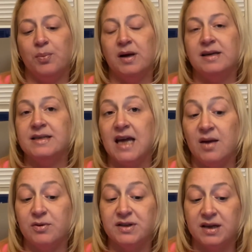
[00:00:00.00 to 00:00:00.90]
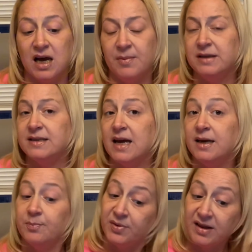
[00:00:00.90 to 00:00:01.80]
was able to come outside
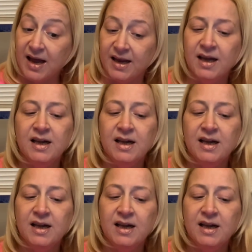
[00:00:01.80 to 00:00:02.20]
and play.